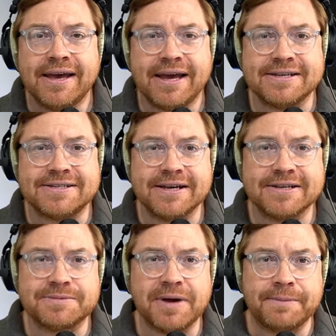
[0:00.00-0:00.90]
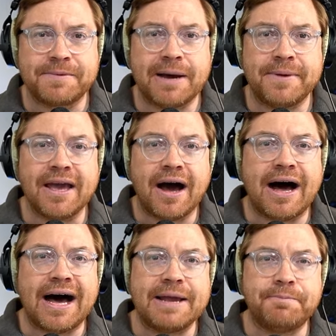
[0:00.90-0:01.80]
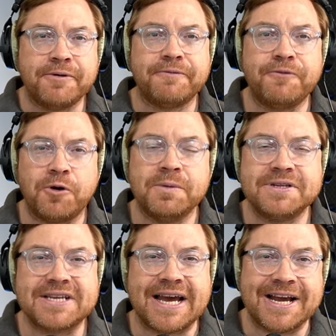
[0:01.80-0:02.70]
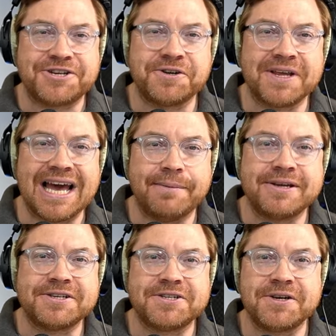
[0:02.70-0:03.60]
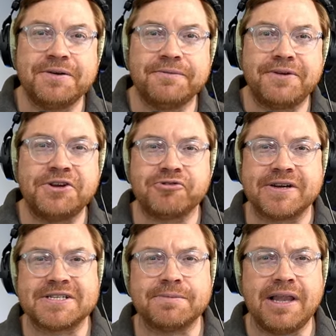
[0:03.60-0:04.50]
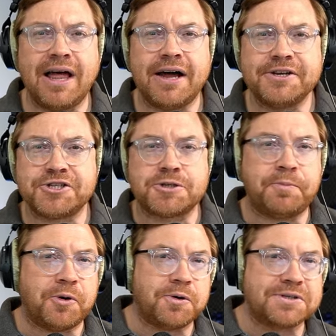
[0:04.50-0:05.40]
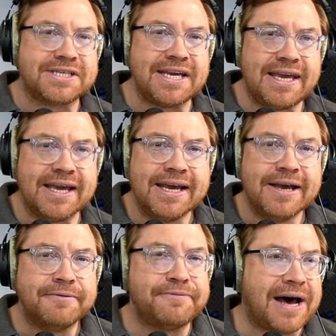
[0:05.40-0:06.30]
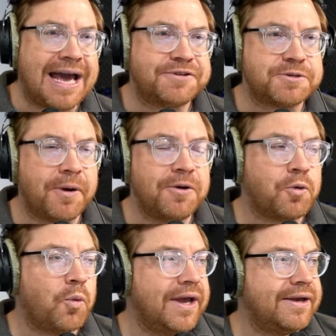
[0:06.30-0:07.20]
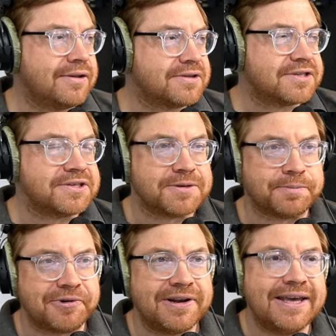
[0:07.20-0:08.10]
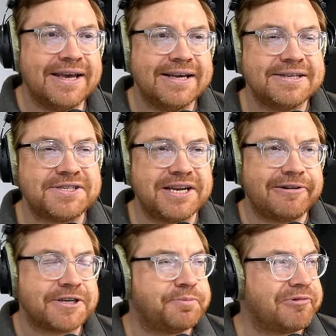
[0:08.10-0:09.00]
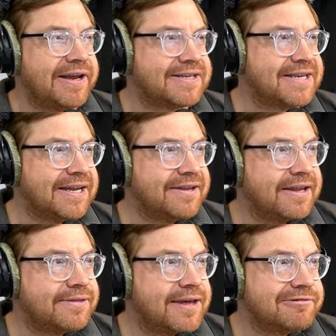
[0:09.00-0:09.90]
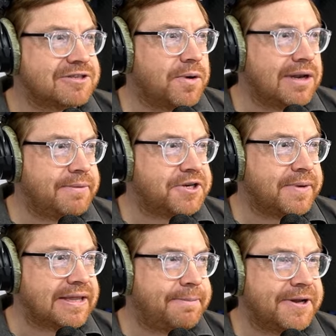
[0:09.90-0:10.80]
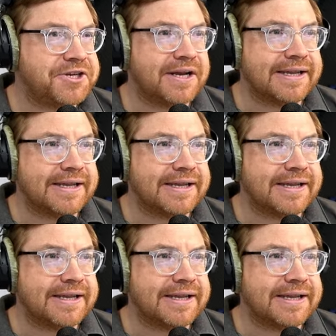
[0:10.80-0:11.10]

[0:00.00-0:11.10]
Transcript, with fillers: hinting at some upcoming high-performance action coming soon, featuring some large, sporty 5-spoke wheels and some pretty serious brakes underneath there as well. Let me just make that picture a